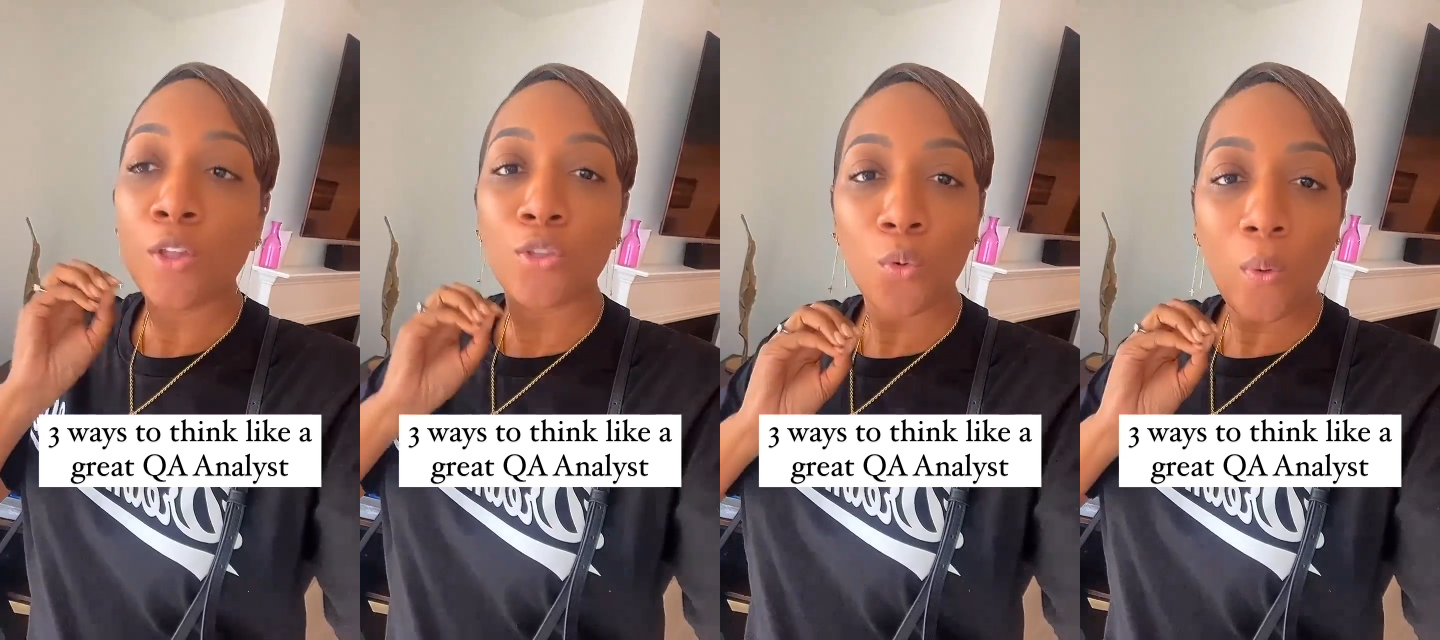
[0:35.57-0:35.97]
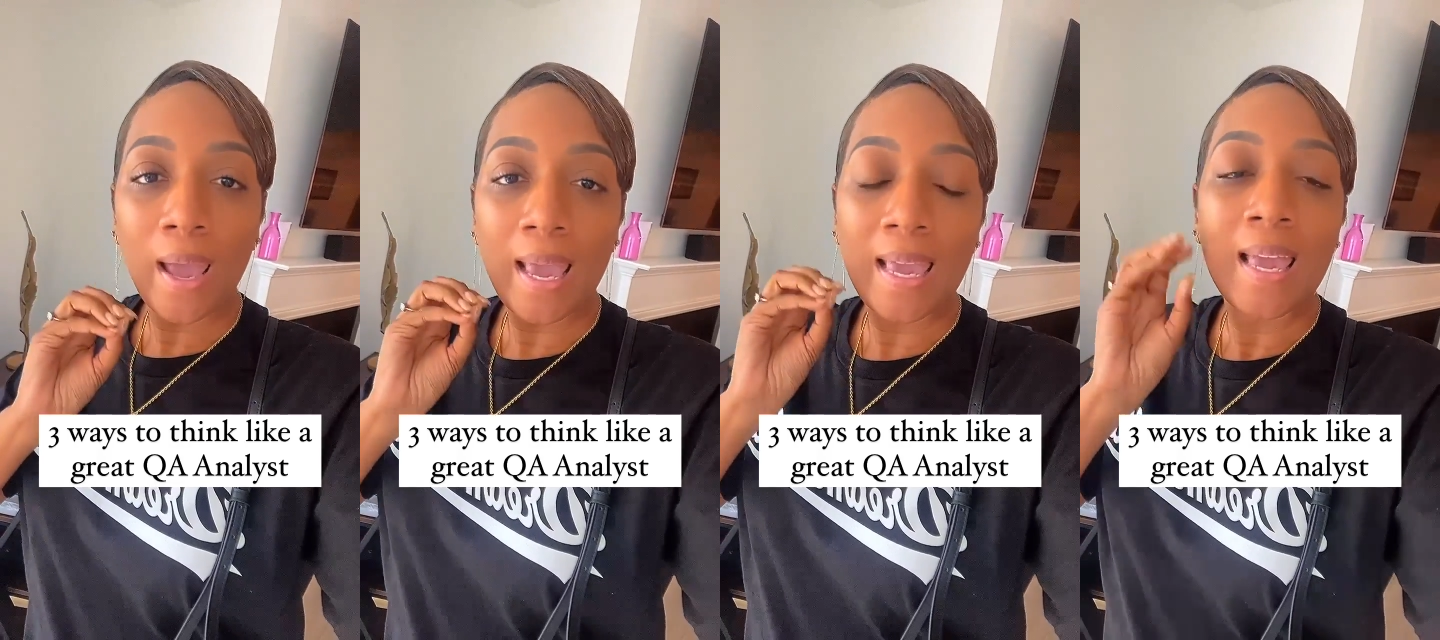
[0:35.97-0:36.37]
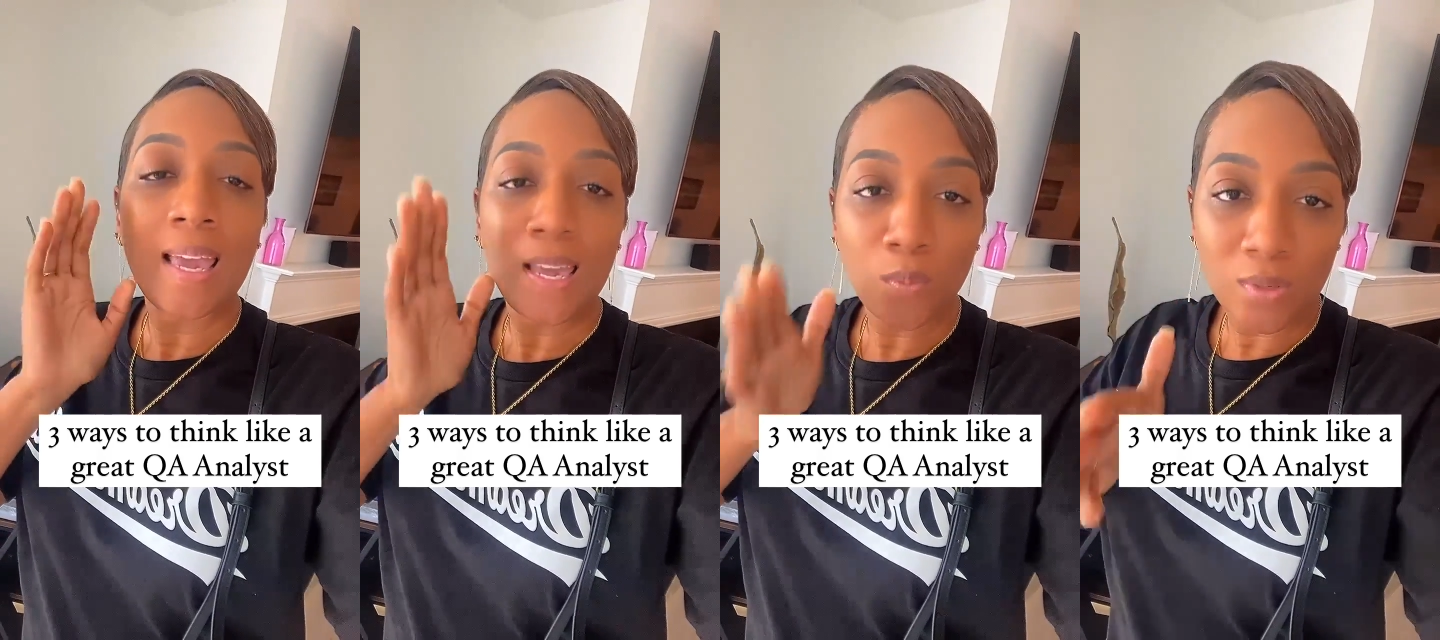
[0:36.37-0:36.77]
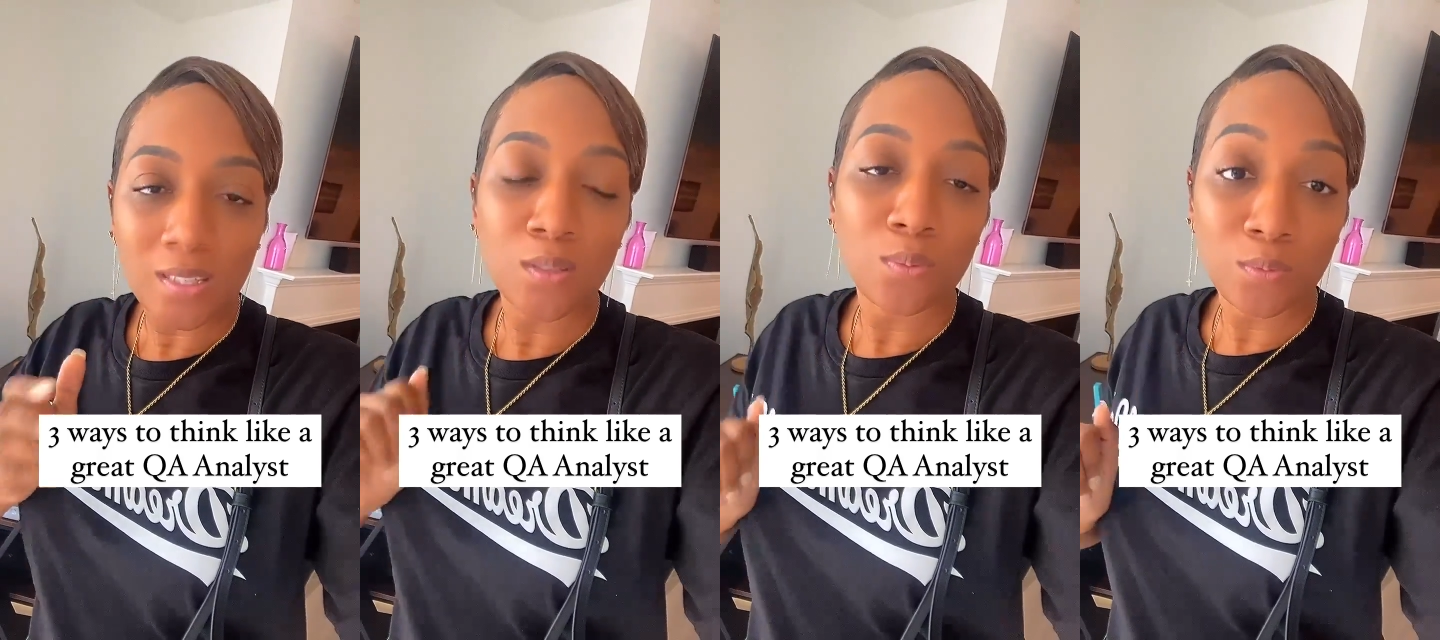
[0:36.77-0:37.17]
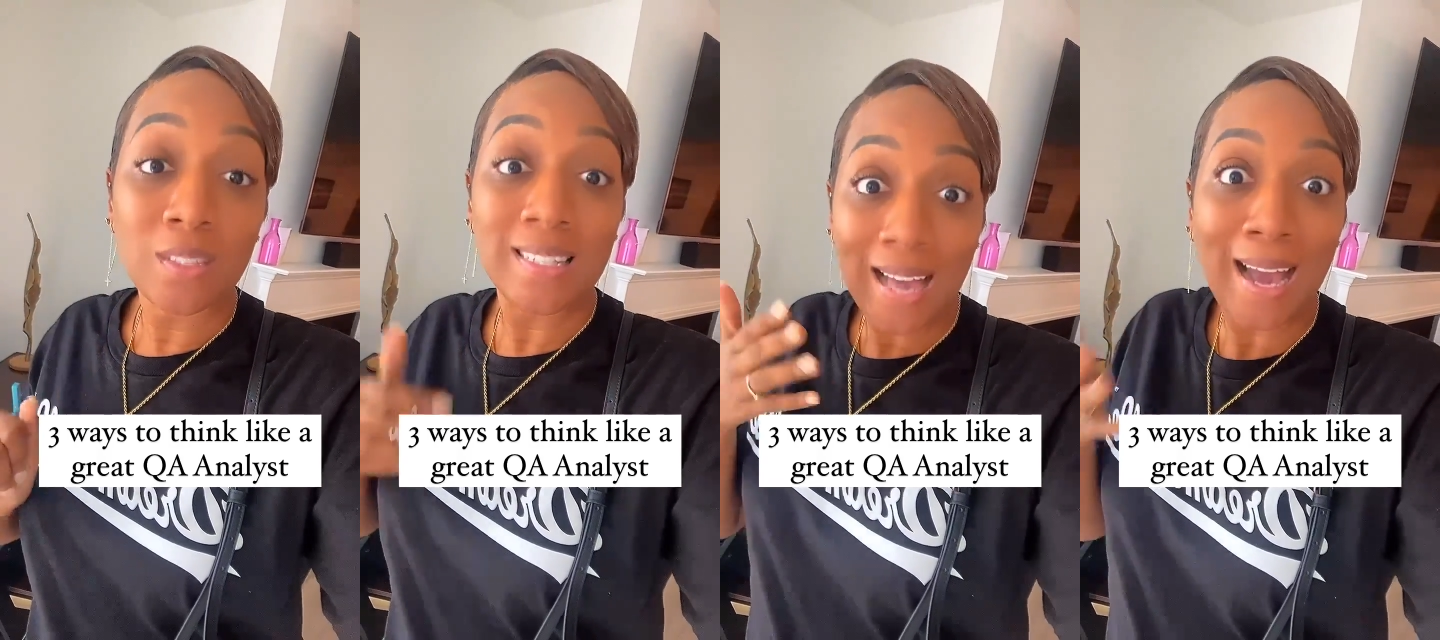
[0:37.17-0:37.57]
the way it was
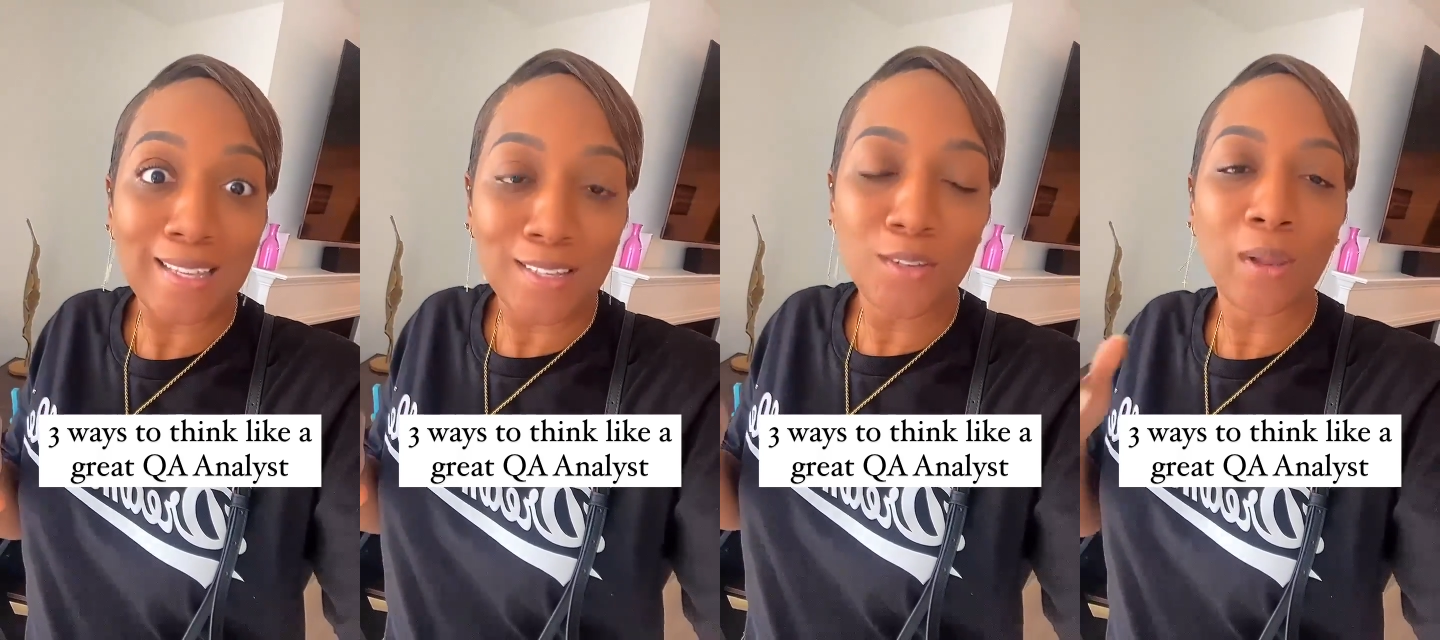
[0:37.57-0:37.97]
designed to do?